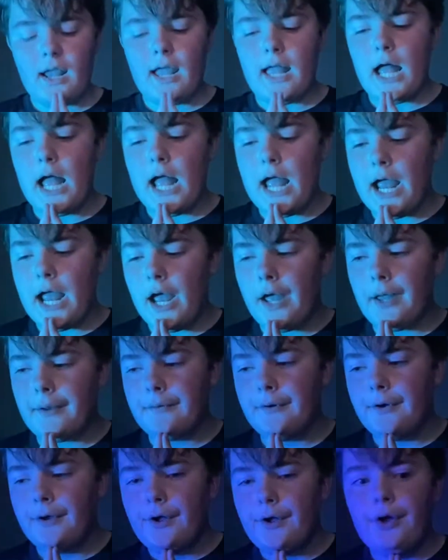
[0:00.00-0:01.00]

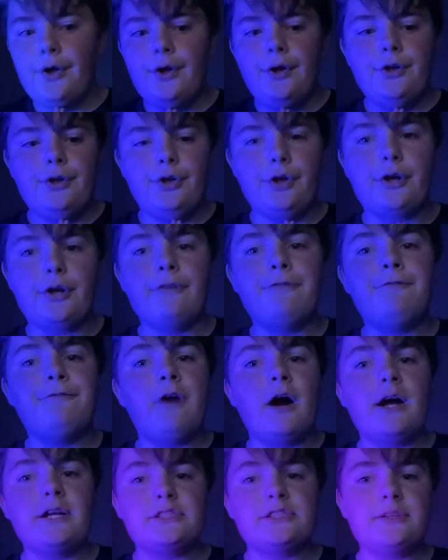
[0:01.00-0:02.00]
And you can
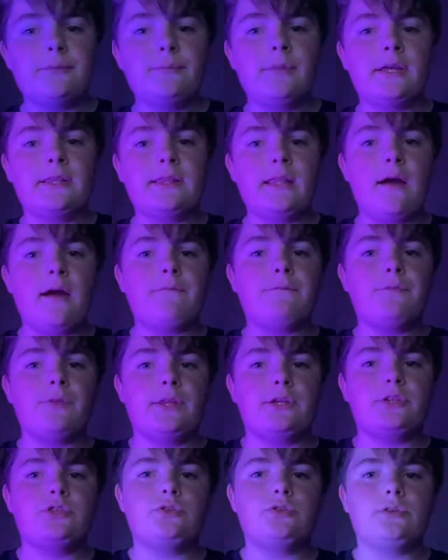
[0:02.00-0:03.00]
find something like that for
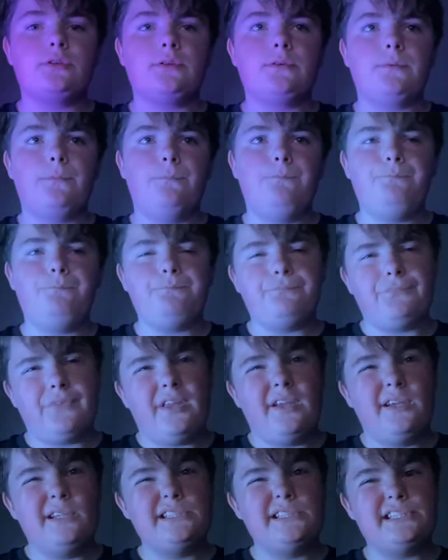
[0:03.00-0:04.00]
like
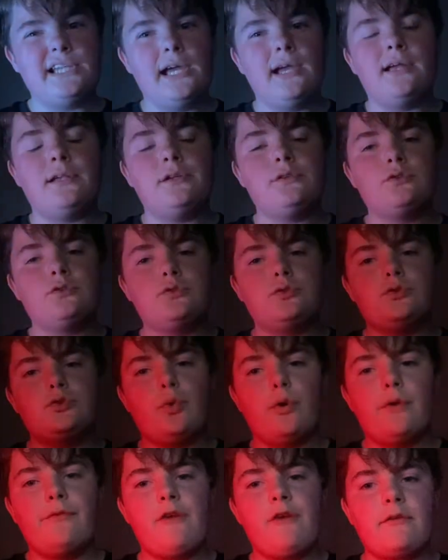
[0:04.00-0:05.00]
$10,
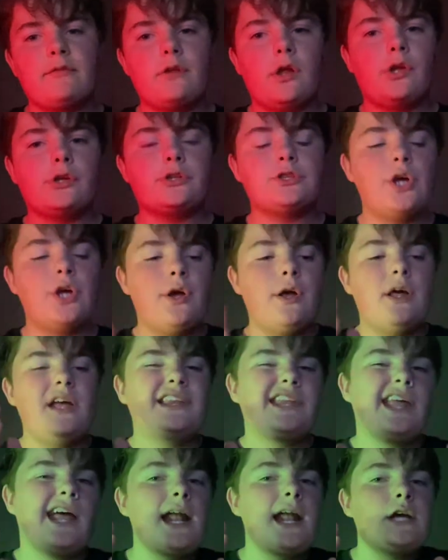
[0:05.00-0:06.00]
$25
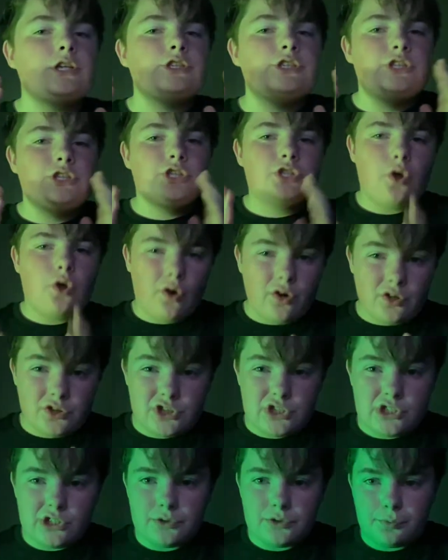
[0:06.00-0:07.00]
that actually
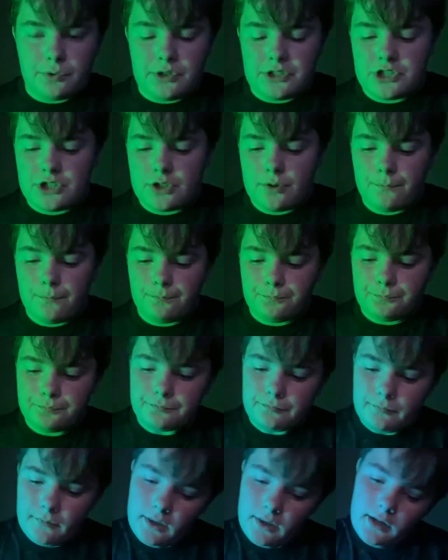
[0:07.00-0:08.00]
charge the Switch
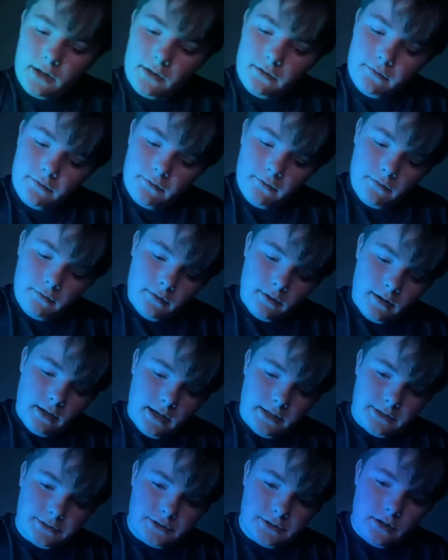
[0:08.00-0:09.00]

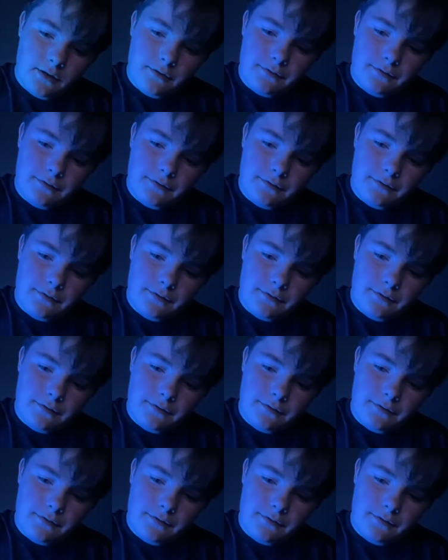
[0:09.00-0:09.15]
and stuff.